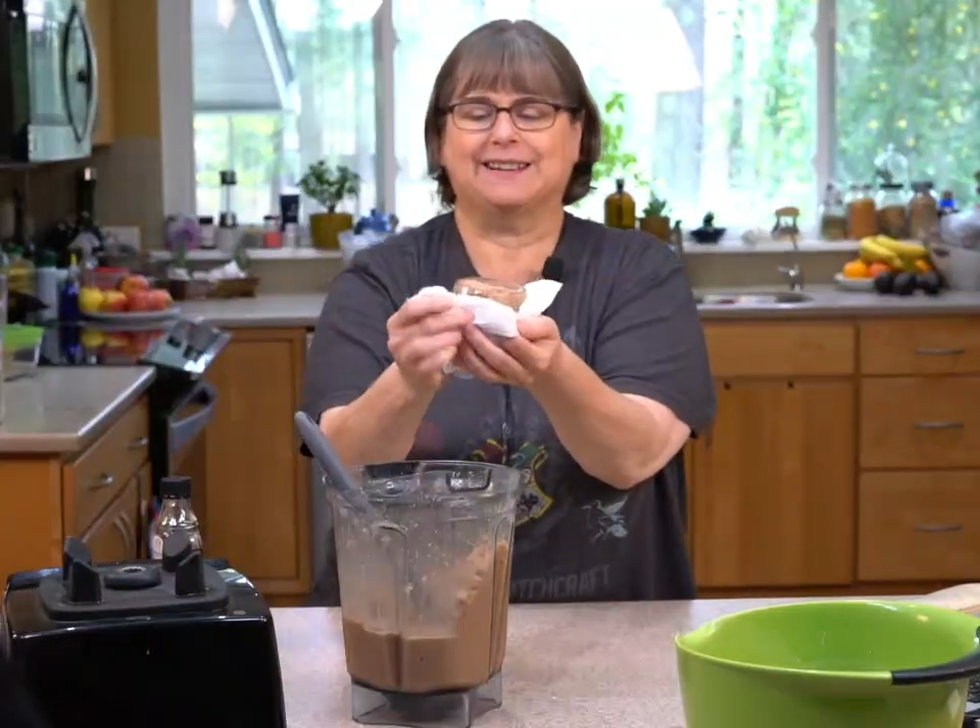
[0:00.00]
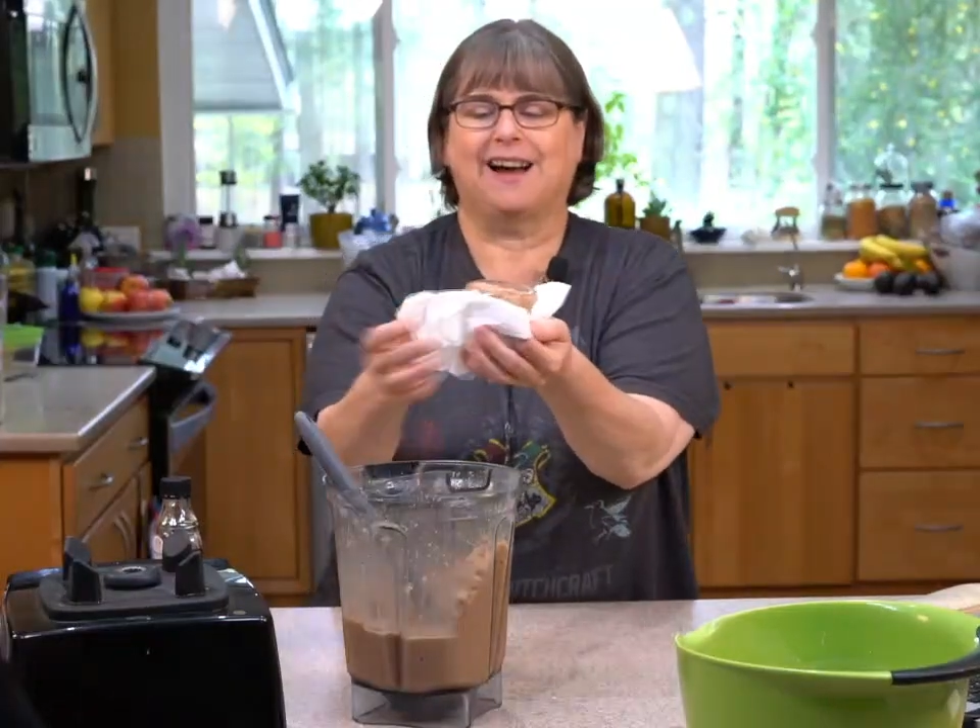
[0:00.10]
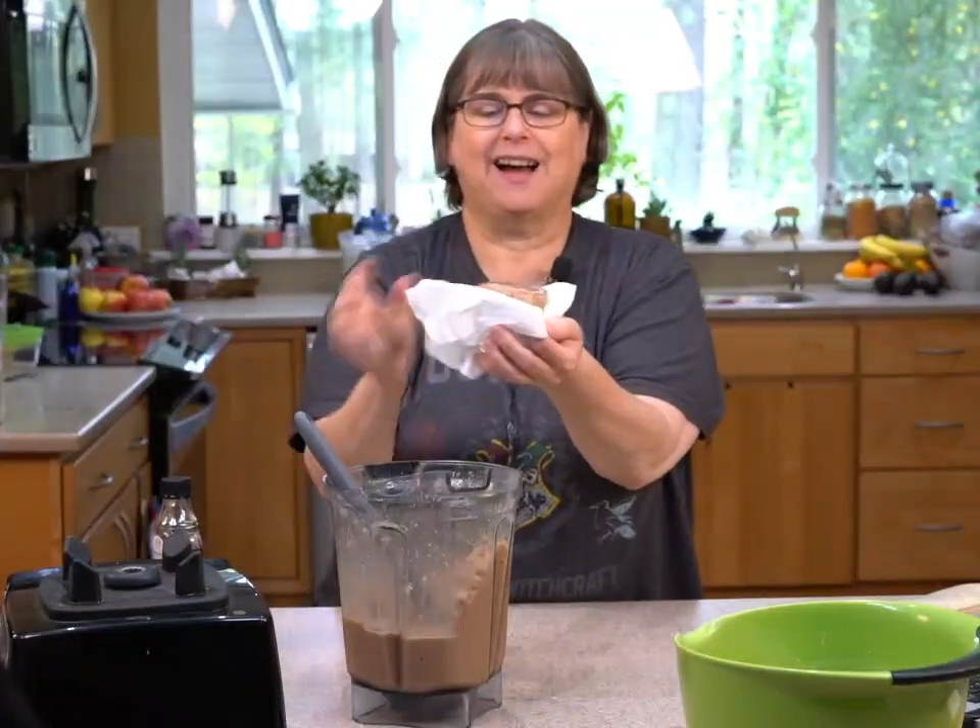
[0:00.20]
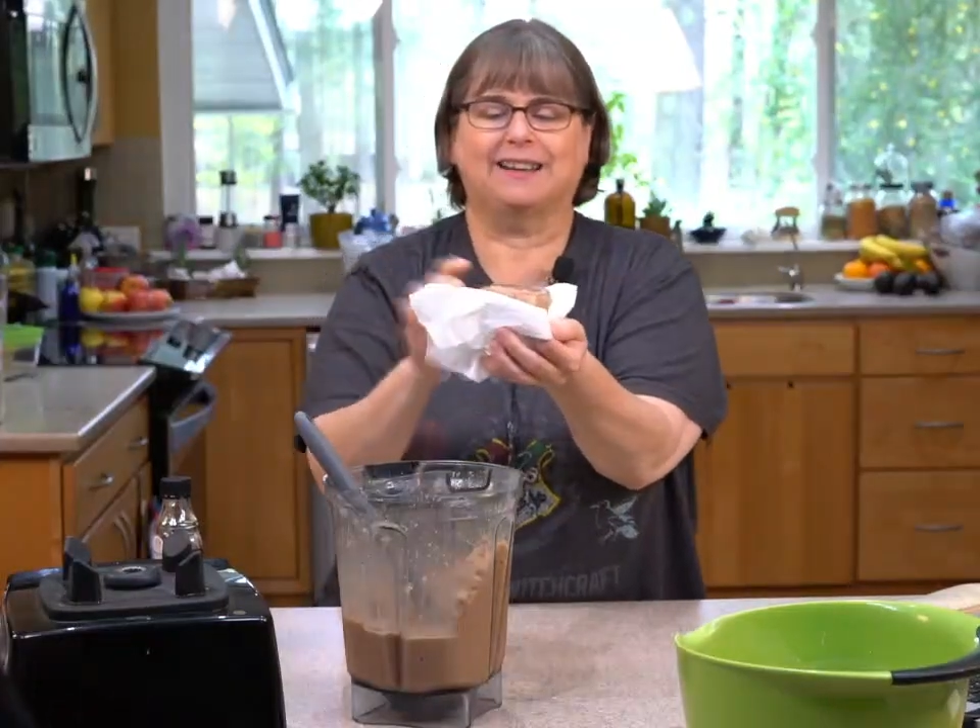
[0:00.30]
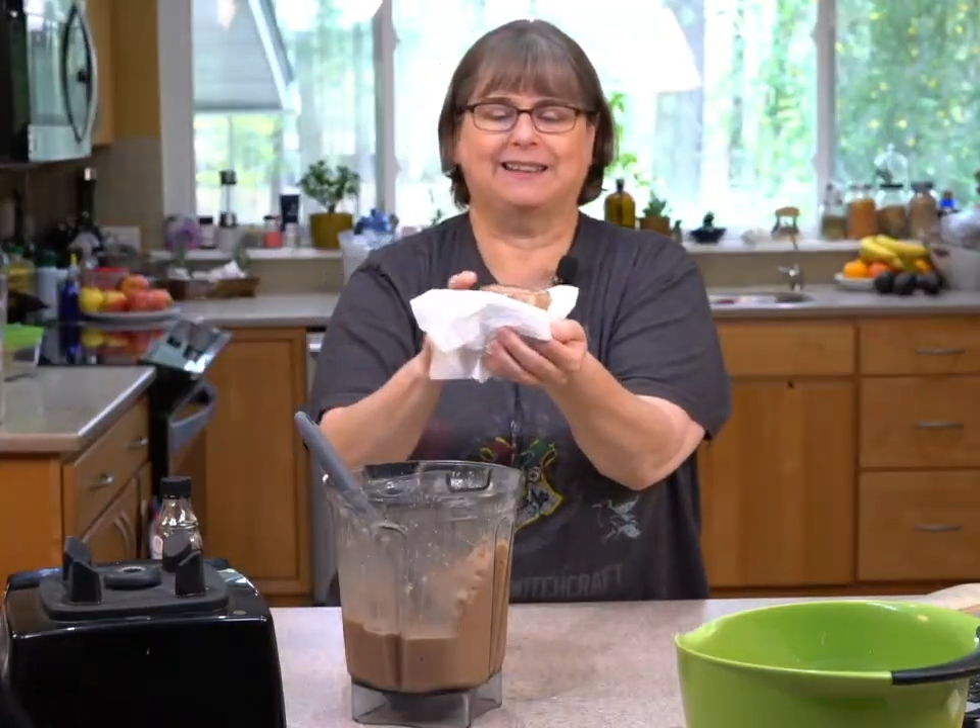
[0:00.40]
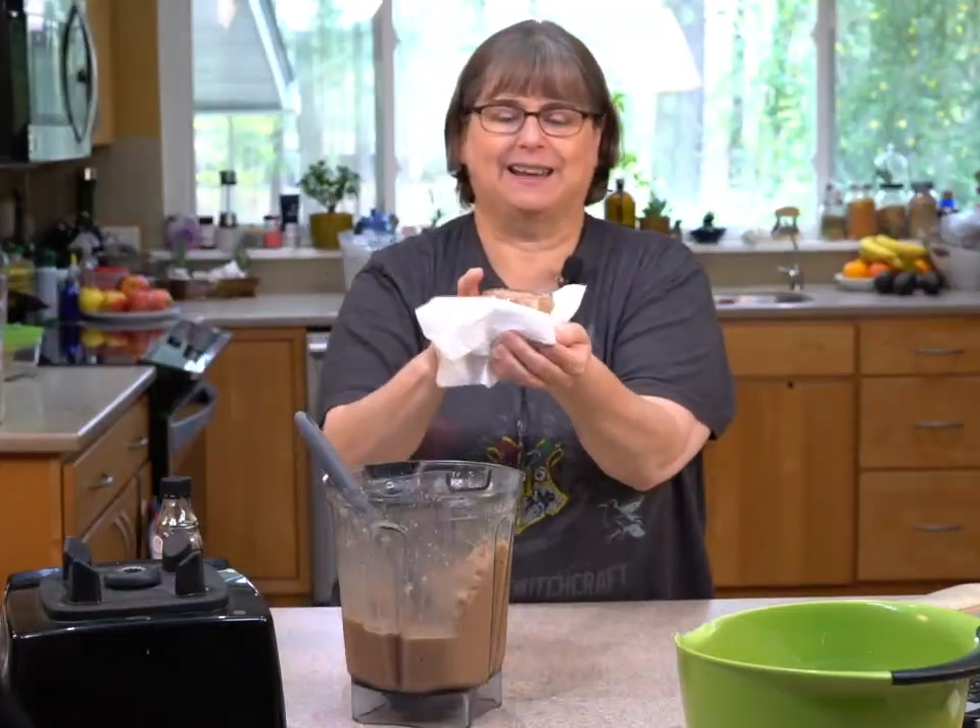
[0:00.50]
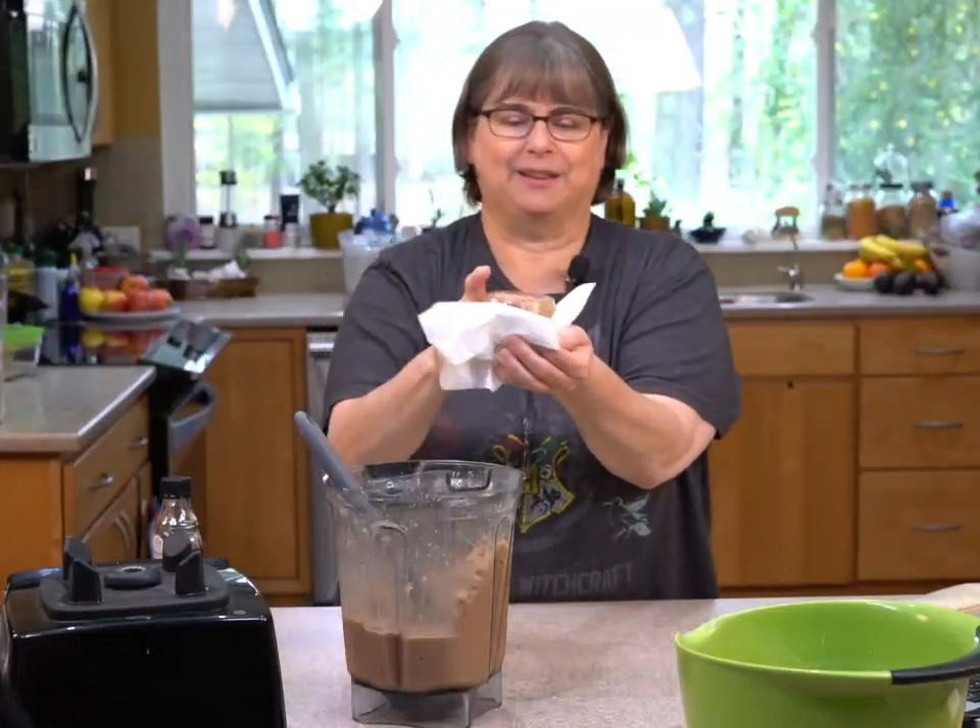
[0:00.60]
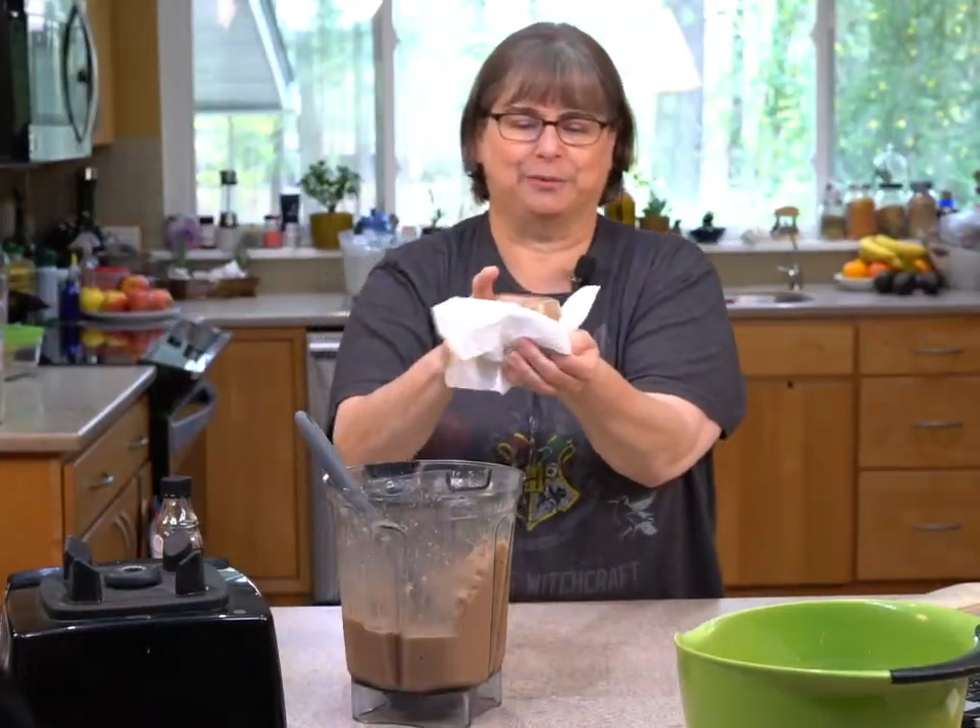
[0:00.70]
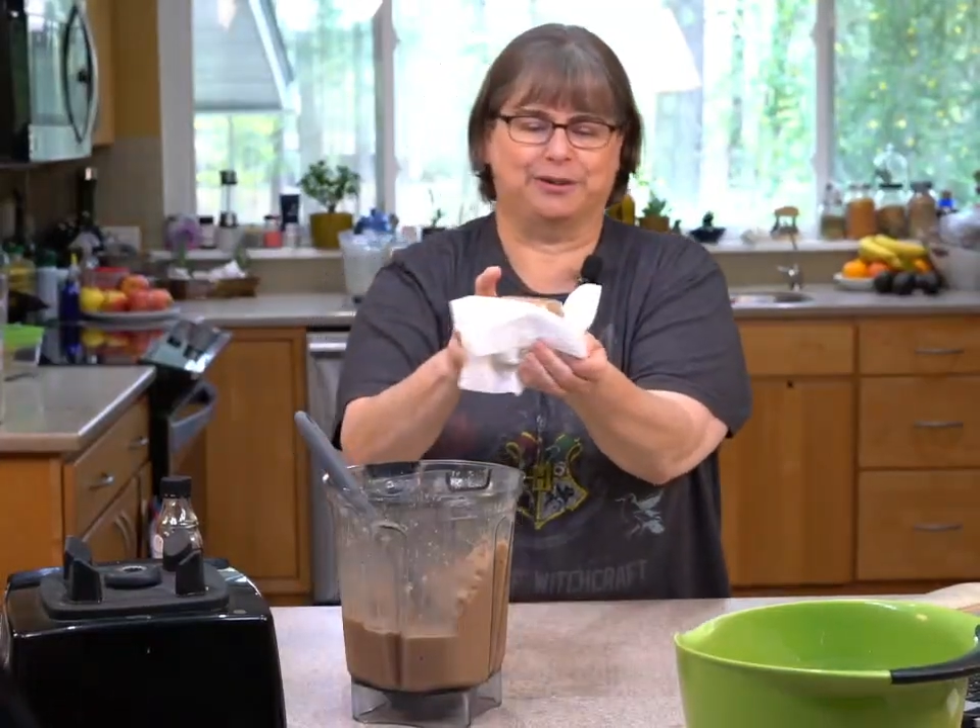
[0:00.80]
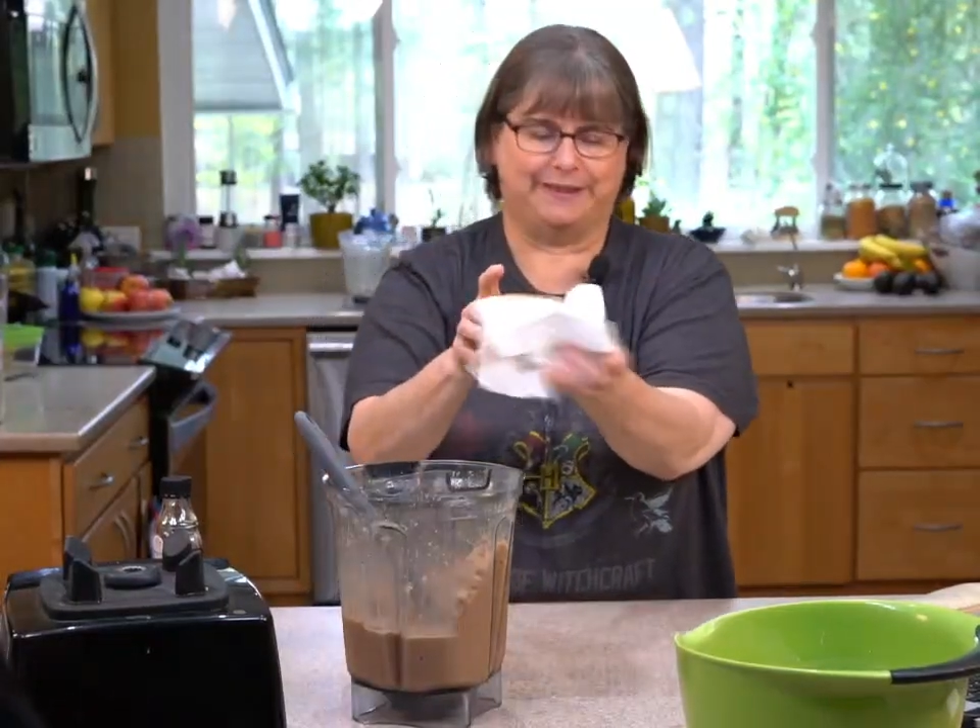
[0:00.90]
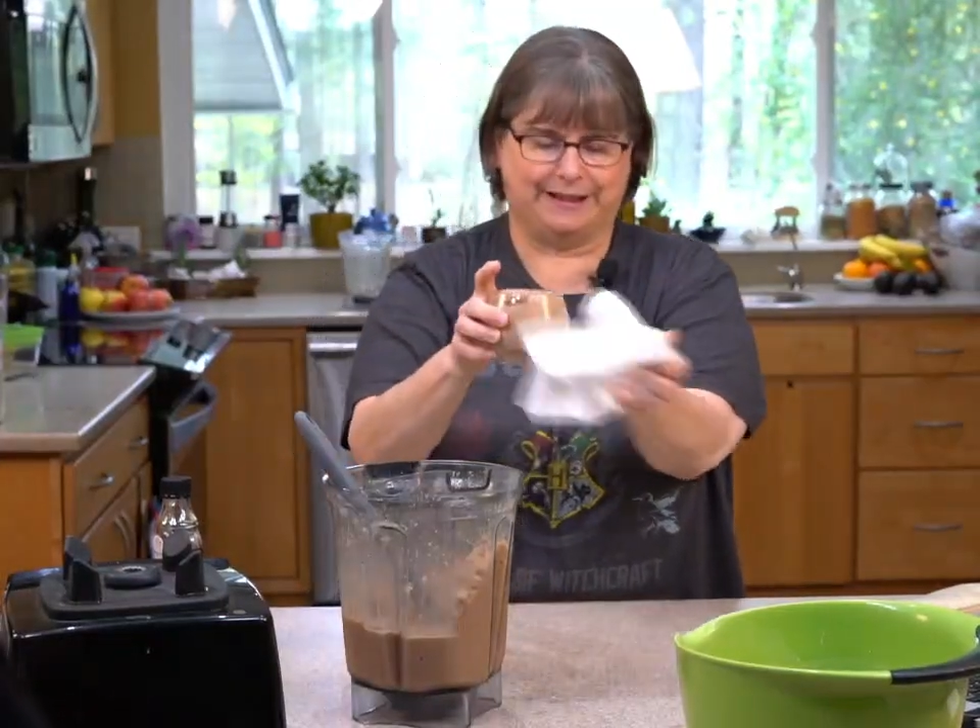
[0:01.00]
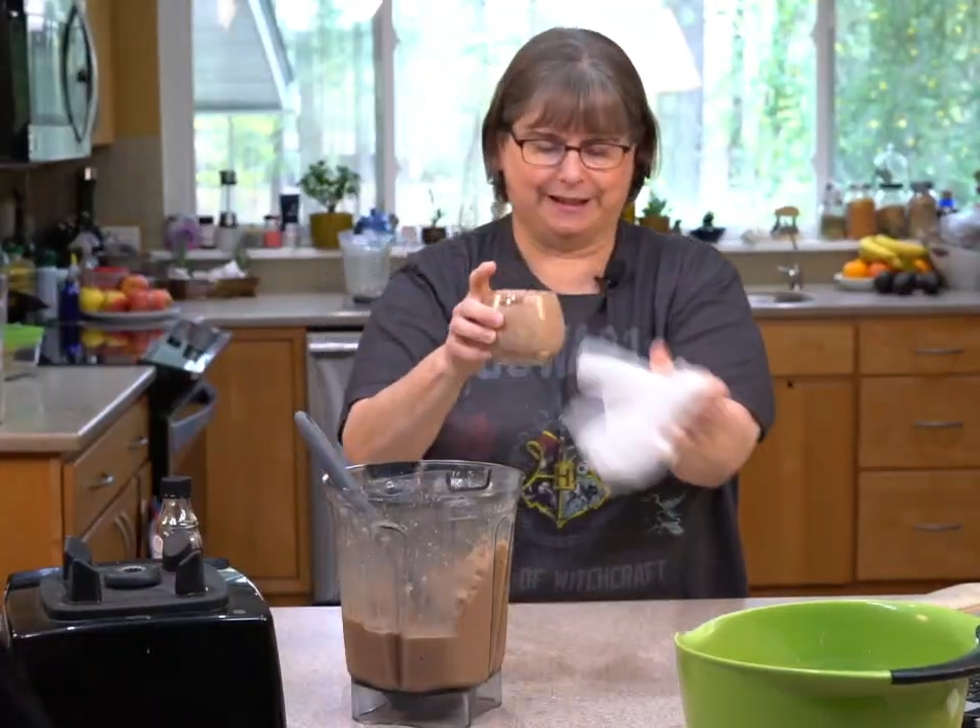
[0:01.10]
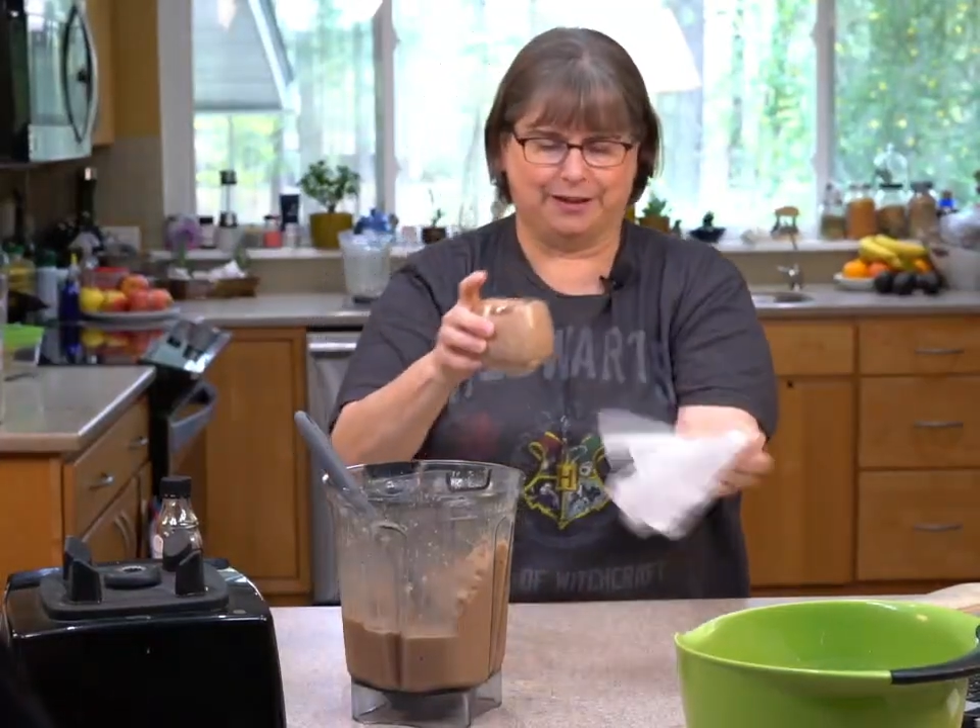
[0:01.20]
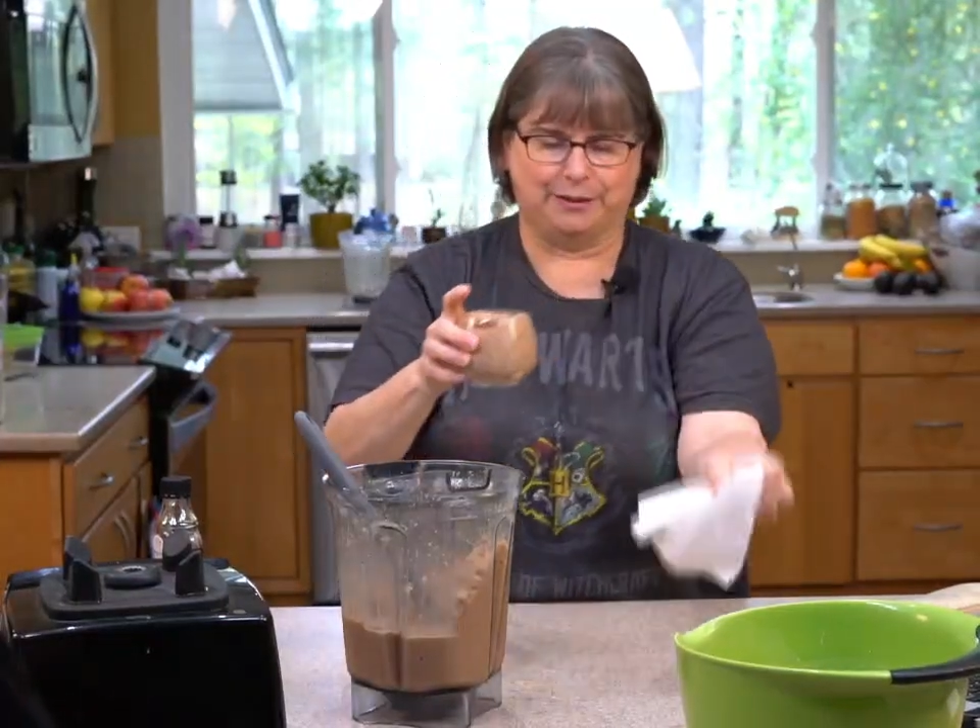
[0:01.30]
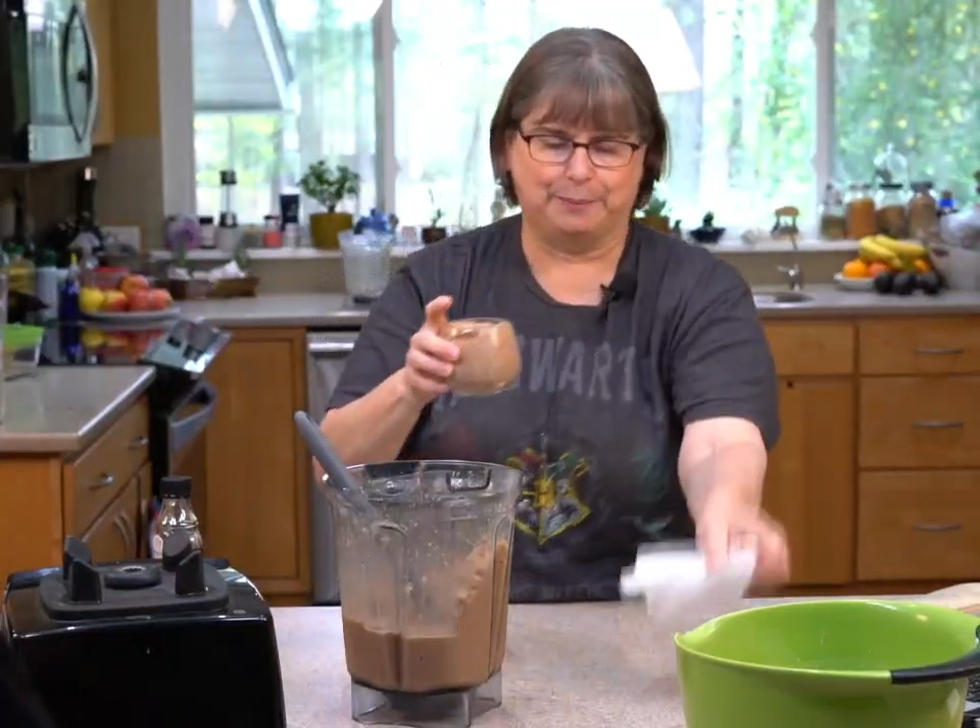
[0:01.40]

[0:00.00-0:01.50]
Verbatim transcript: cocktail and we're sitting on the